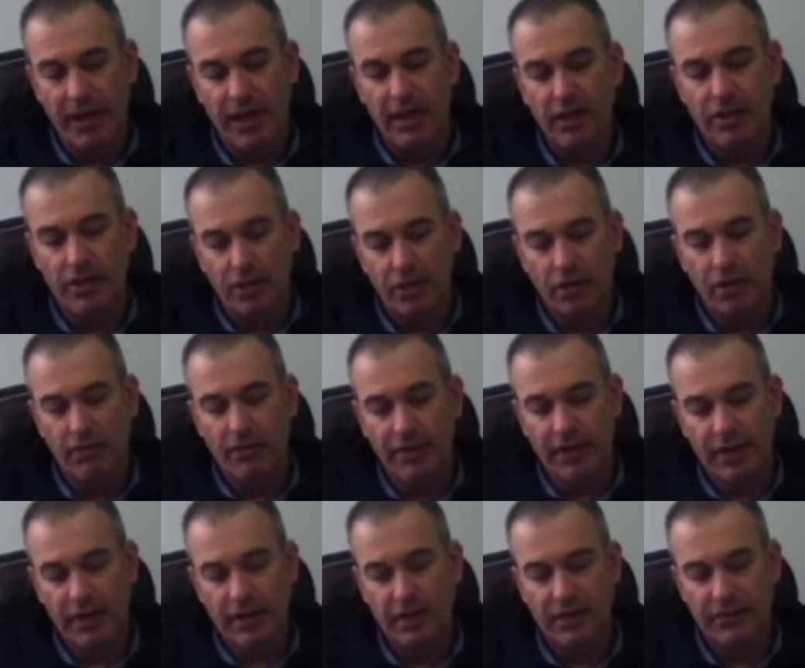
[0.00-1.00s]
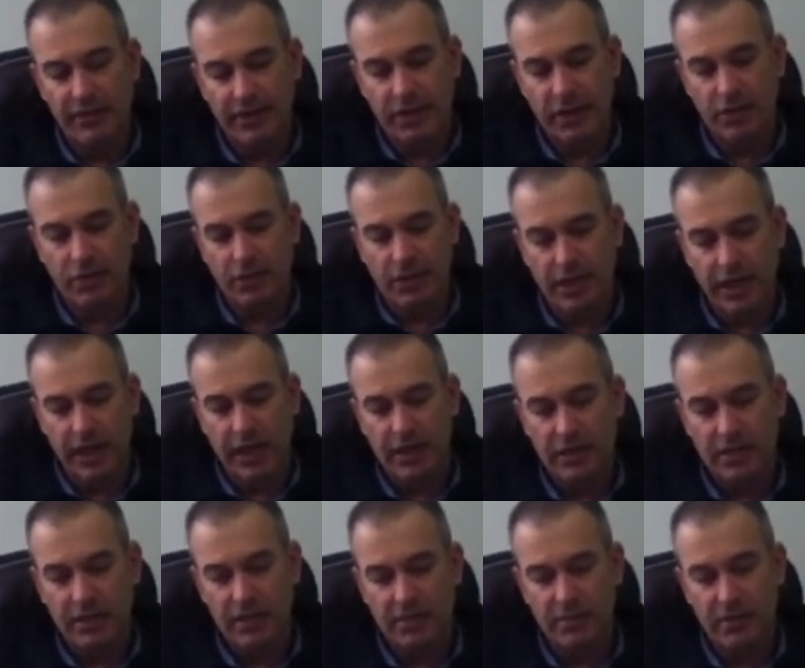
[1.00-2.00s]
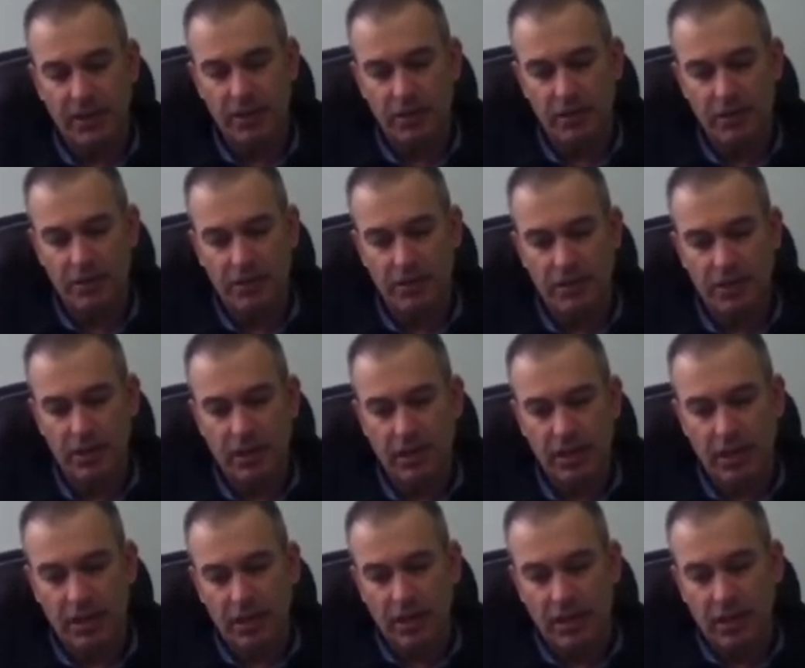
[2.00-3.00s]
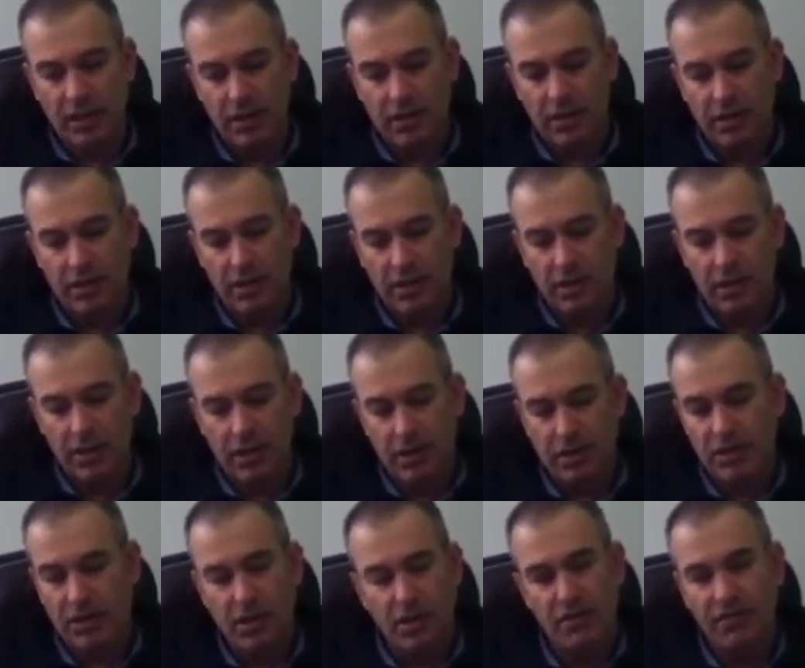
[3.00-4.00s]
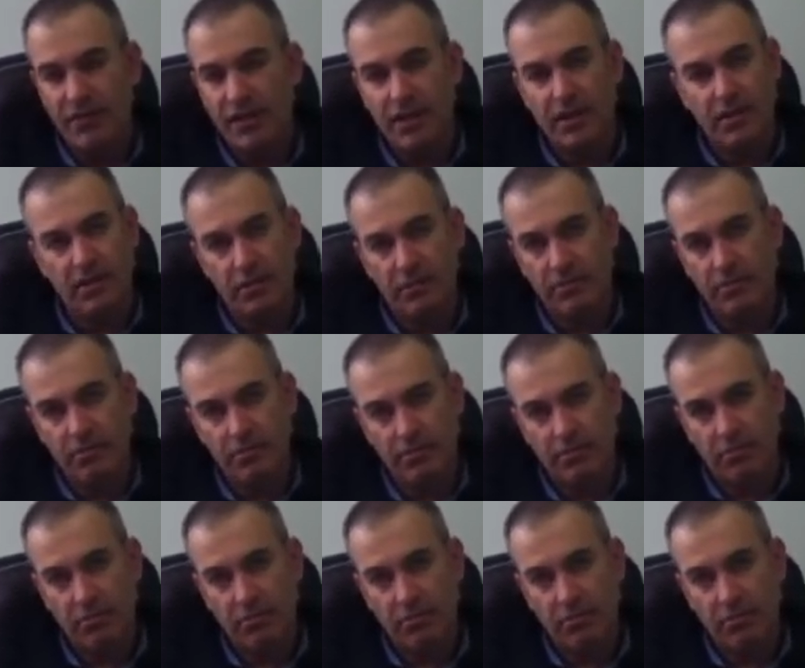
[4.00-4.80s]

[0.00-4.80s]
end of difficult cases because there's no victim.